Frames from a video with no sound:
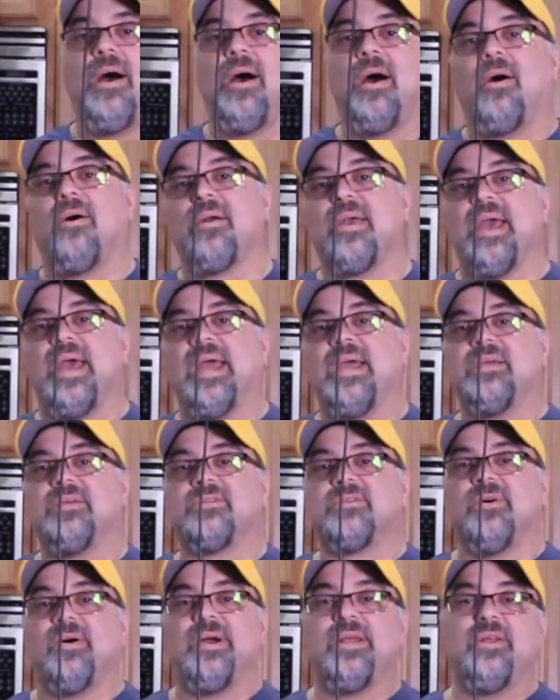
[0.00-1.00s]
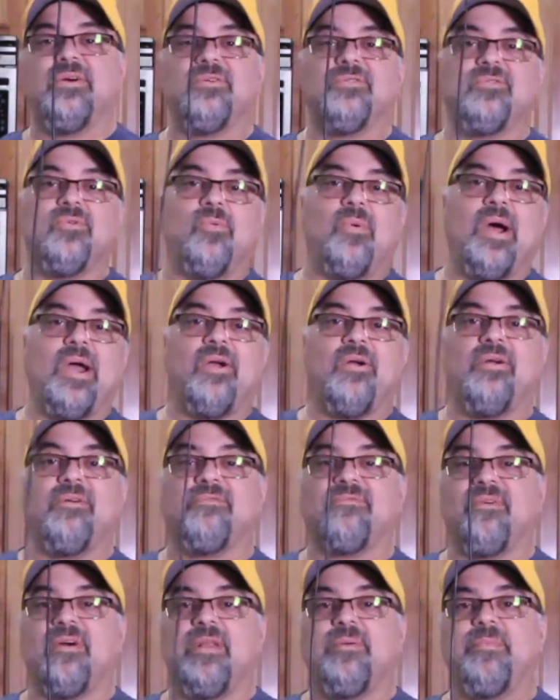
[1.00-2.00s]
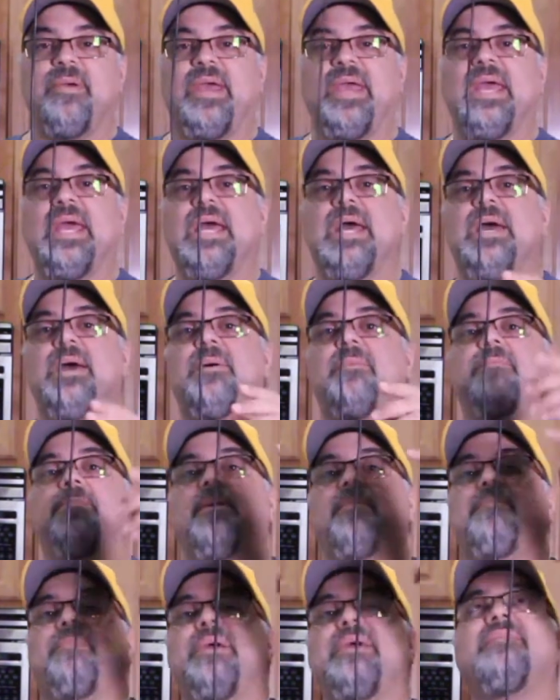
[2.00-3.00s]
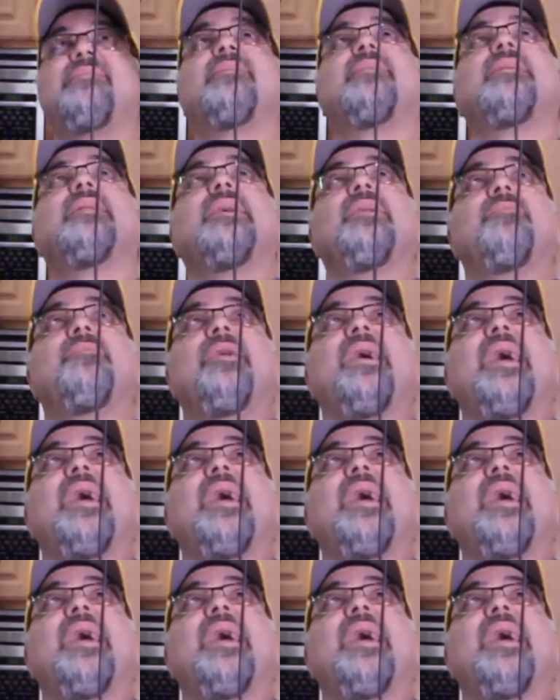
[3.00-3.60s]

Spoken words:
Okay, so I know there's a wire in front of me, but basically we